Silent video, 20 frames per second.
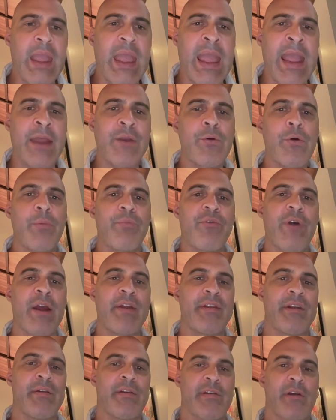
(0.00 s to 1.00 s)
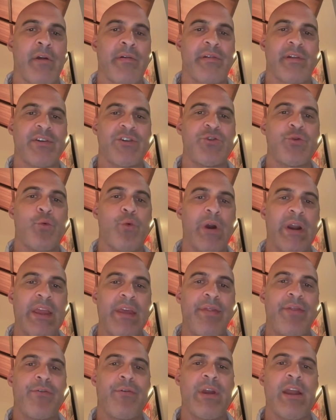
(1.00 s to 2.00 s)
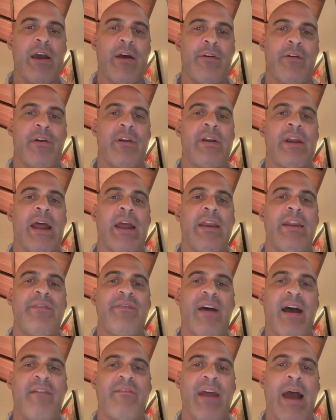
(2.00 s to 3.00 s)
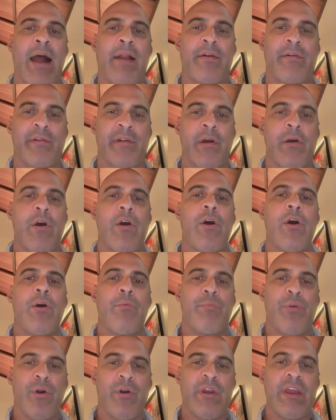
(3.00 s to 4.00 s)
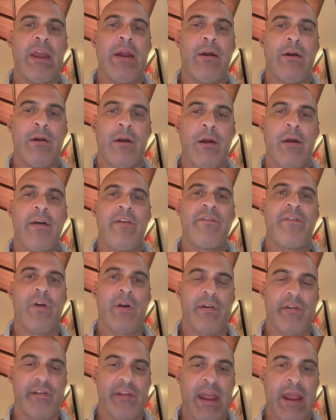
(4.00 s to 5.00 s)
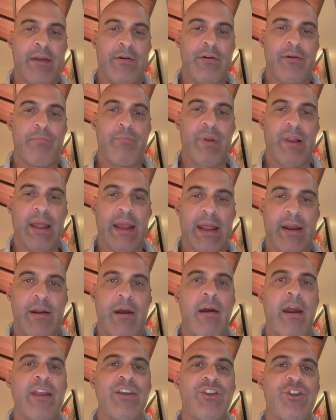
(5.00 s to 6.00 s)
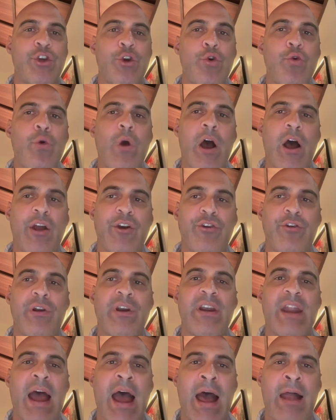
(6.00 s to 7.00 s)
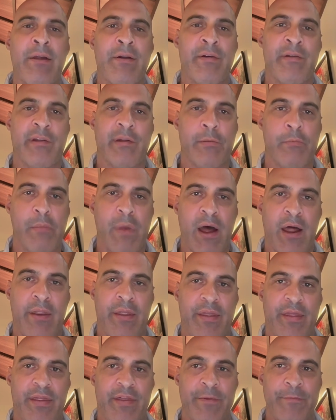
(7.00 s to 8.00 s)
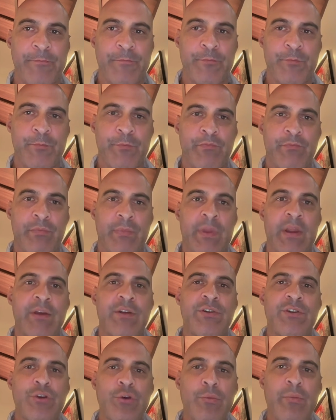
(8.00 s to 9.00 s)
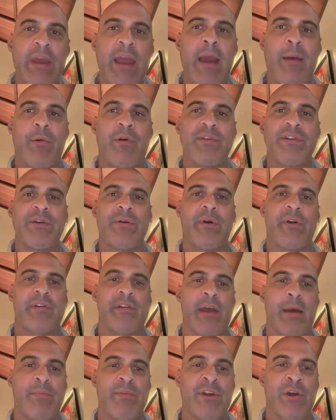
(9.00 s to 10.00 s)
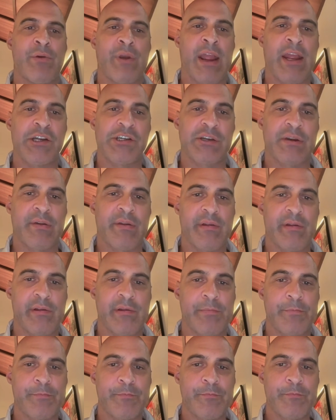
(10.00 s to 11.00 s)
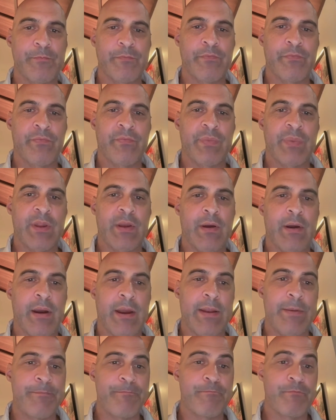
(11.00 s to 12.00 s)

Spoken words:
Annual pricing starts at $2,395 per year for a standard plan. All right, $200 a month to be able to accept donations. All right.